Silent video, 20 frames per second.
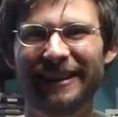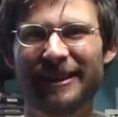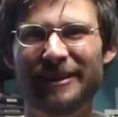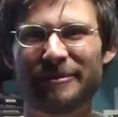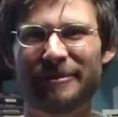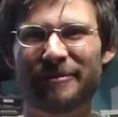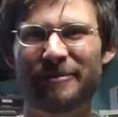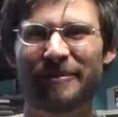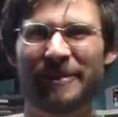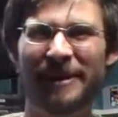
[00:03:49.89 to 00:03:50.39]
the
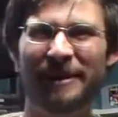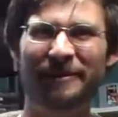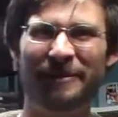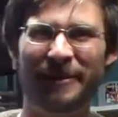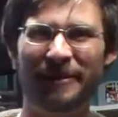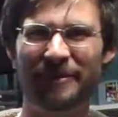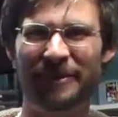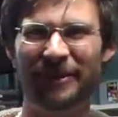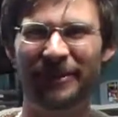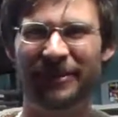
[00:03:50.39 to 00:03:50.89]

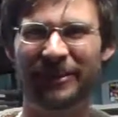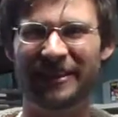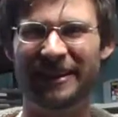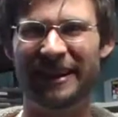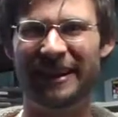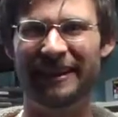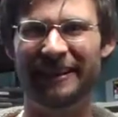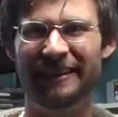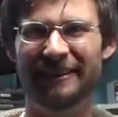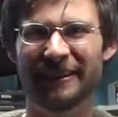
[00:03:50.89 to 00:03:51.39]
person
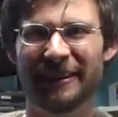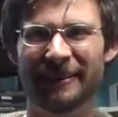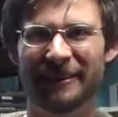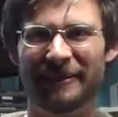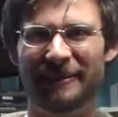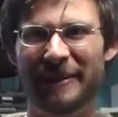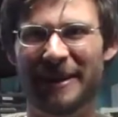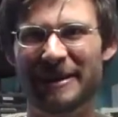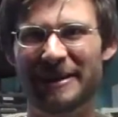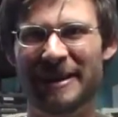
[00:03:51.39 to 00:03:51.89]
that
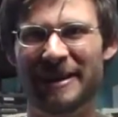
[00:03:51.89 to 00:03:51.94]
my